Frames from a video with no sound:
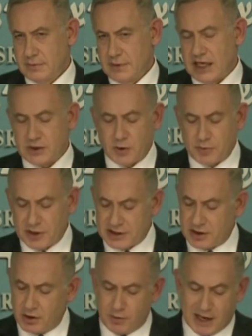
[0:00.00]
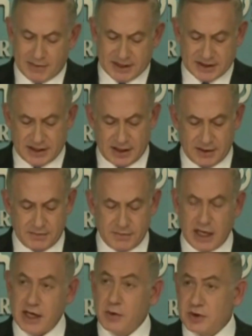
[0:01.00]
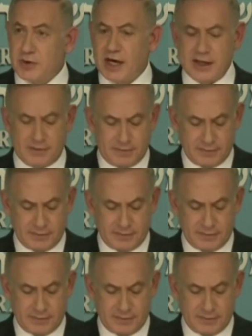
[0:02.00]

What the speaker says: That's what President Obama said. And he was right.